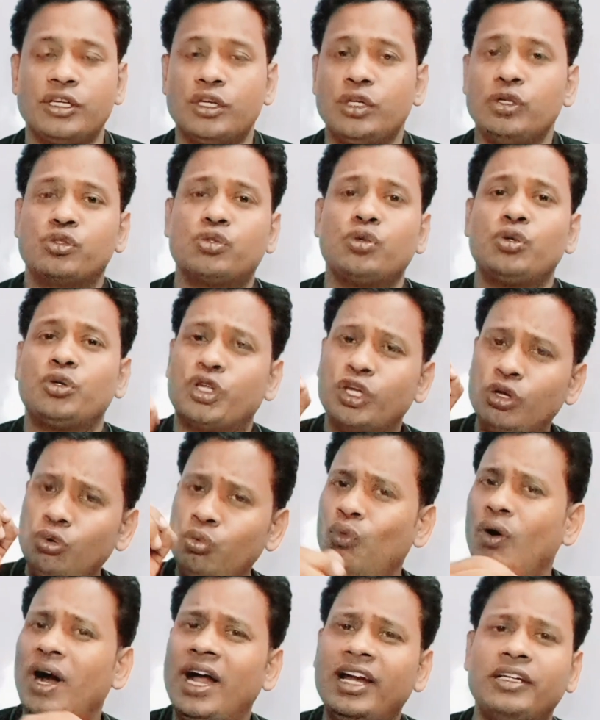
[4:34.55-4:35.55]
So do you
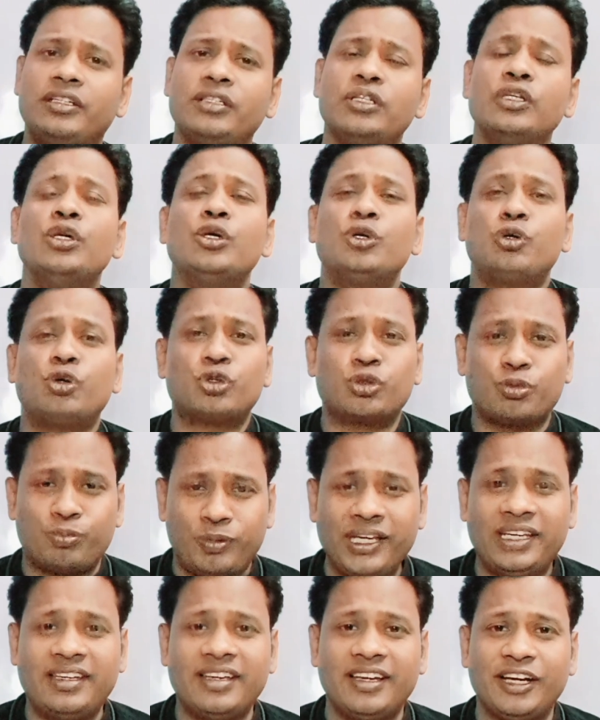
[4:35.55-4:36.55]
want to
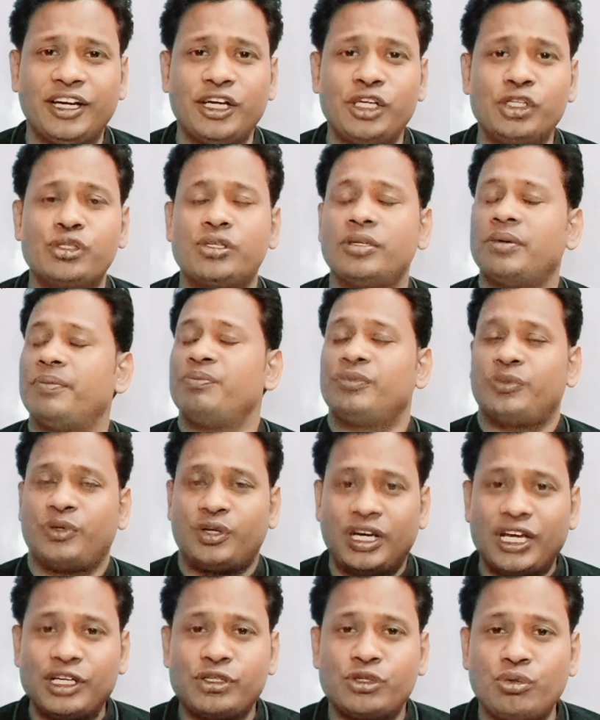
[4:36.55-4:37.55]
speak English
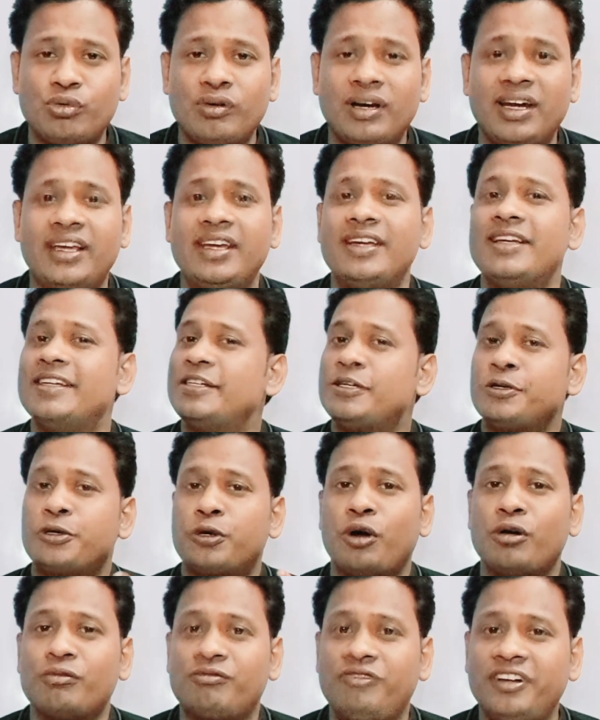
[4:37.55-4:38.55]
naturally,
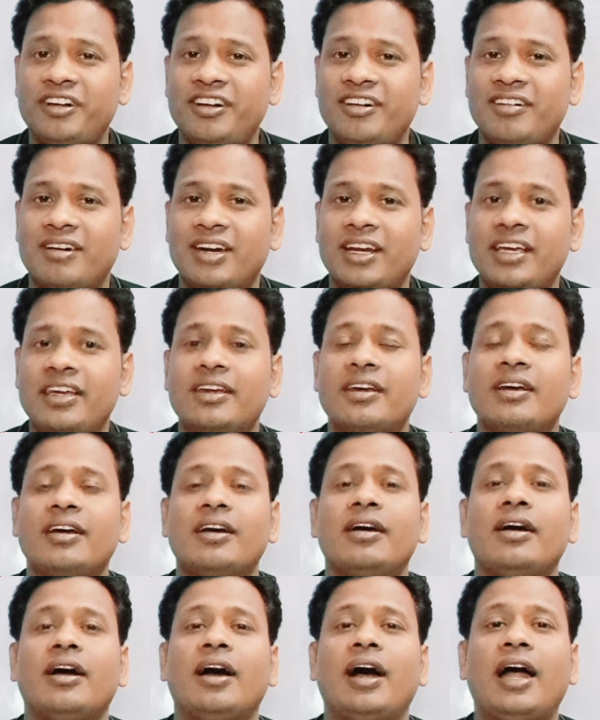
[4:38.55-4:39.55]
confidently,
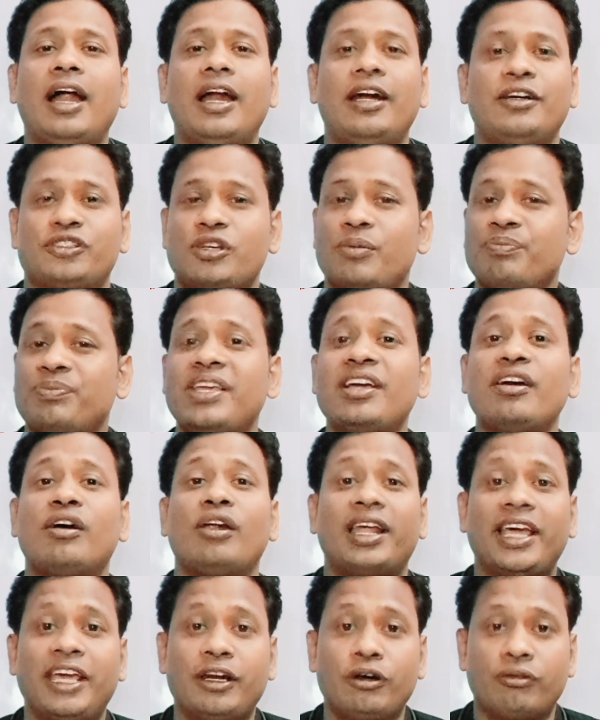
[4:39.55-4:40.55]
and something
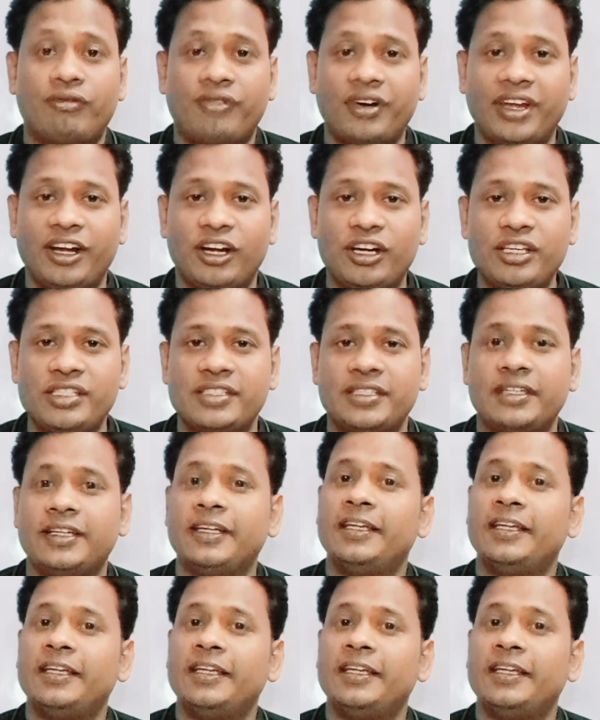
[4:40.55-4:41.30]
error free English?